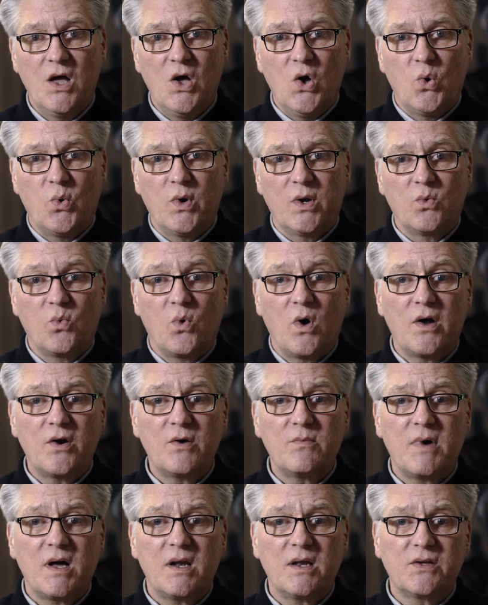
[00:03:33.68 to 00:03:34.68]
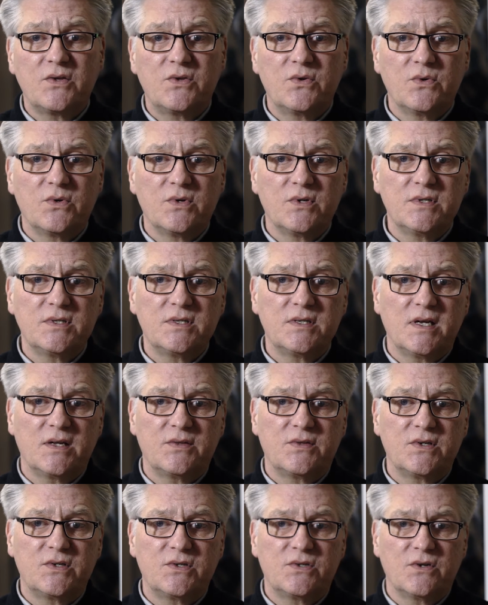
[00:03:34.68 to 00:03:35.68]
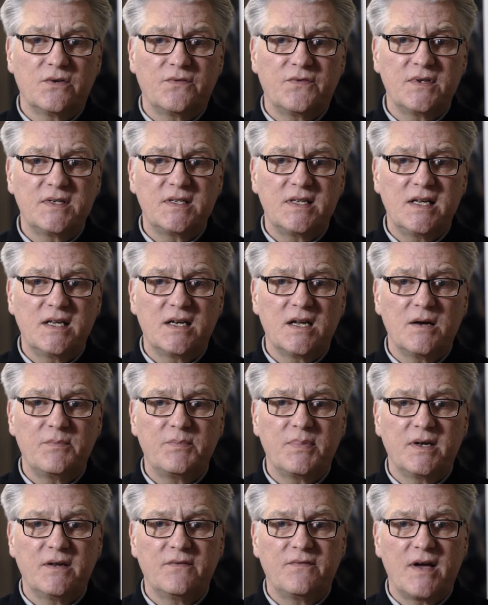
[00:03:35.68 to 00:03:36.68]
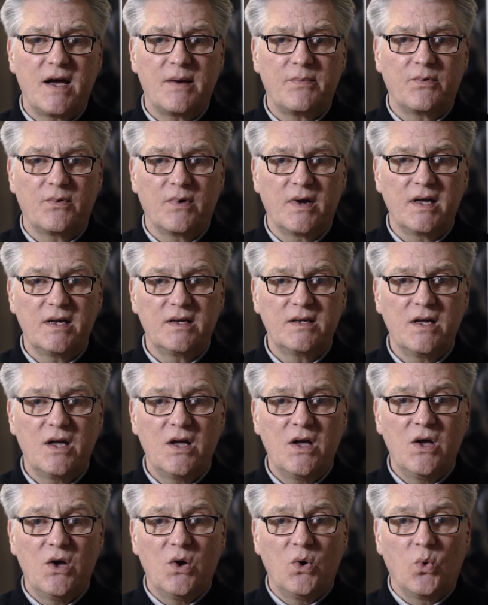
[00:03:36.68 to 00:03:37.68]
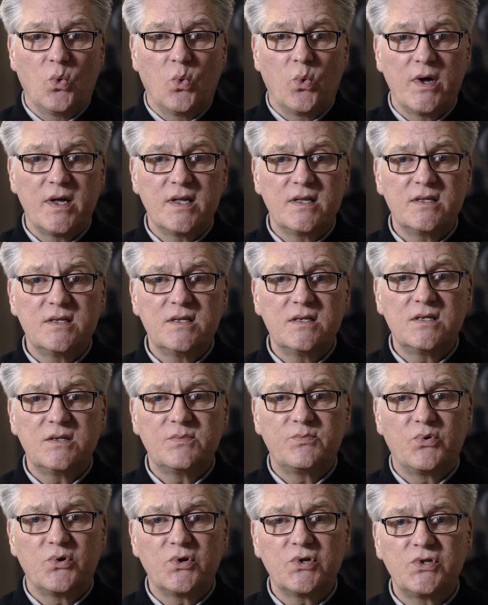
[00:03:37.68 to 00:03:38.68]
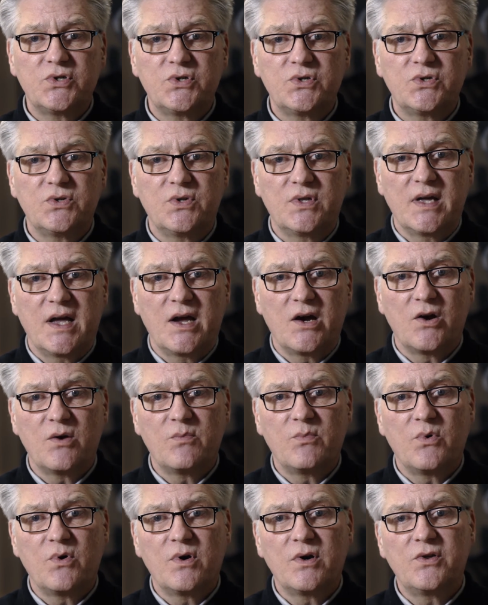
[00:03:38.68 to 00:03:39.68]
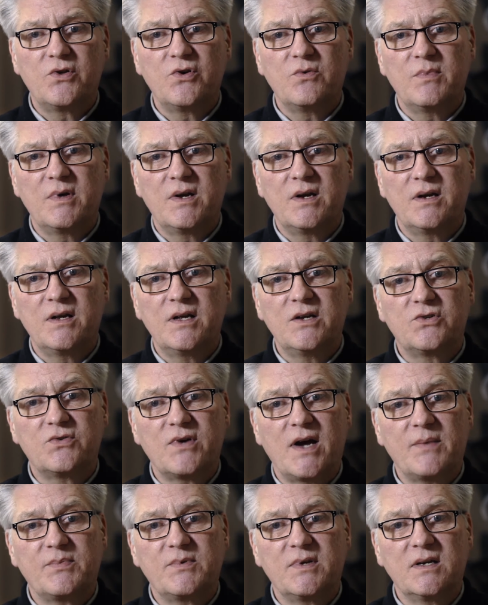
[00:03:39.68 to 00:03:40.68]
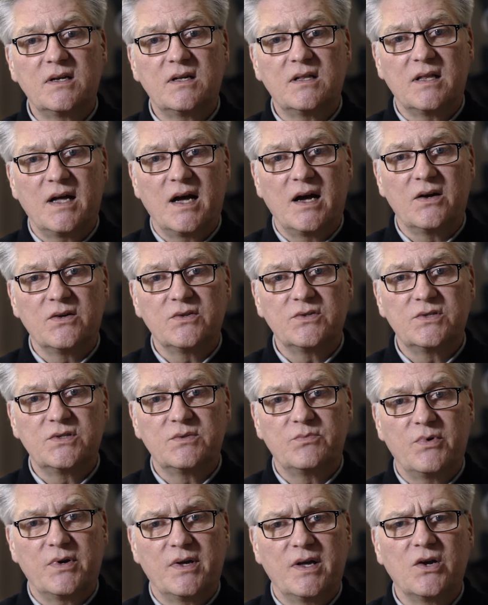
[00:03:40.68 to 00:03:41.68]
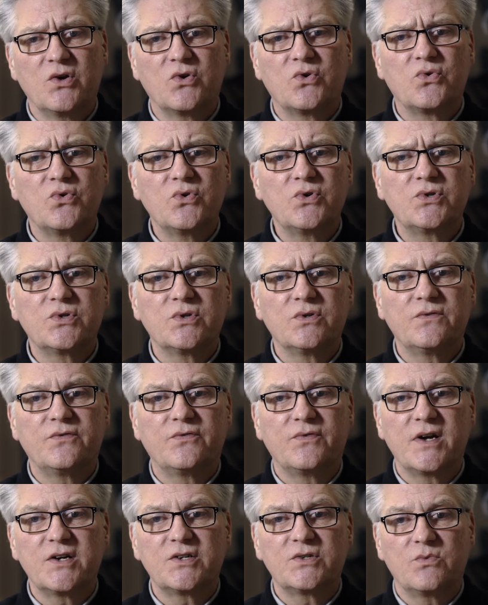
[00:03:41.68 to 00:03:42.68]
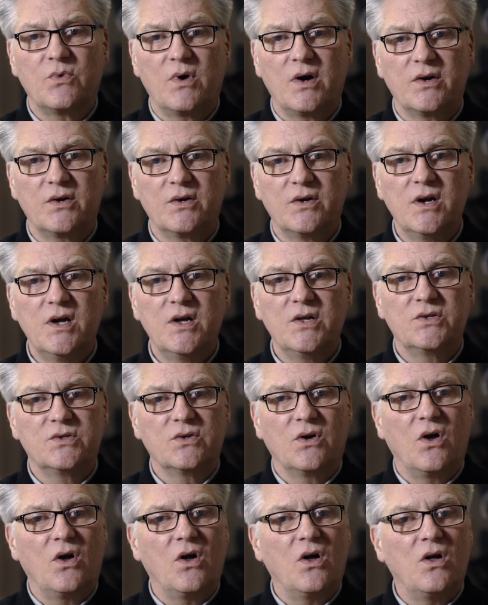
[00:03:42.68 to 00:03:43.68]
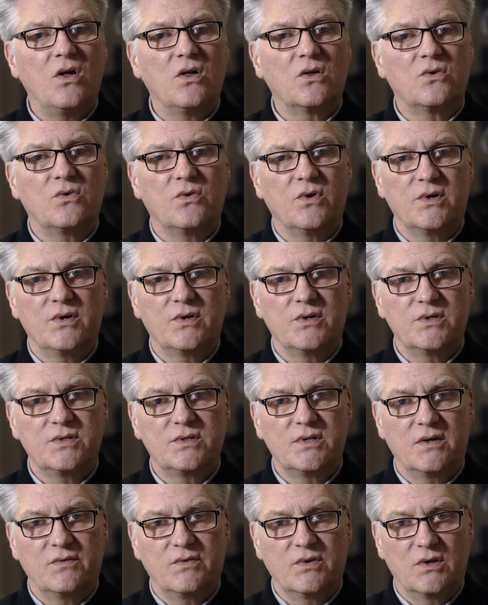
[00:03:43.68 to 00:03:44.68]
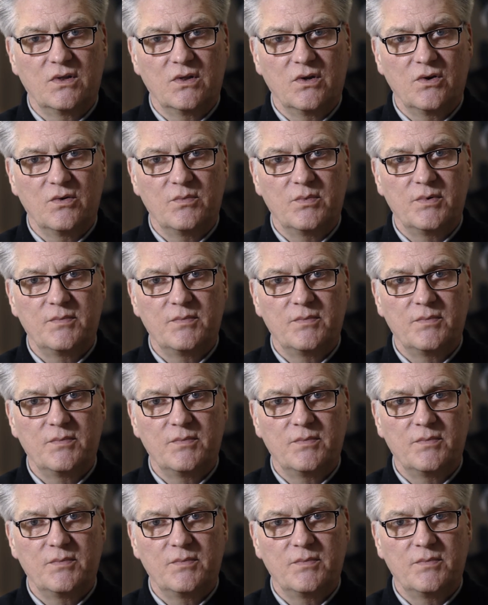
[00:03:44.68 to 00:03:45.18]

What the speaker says: When water molecules at the surface heat up and evaporate, winds push the airborne humidity trapped in clouds, bringing crucial fresh water to all corners of the globe.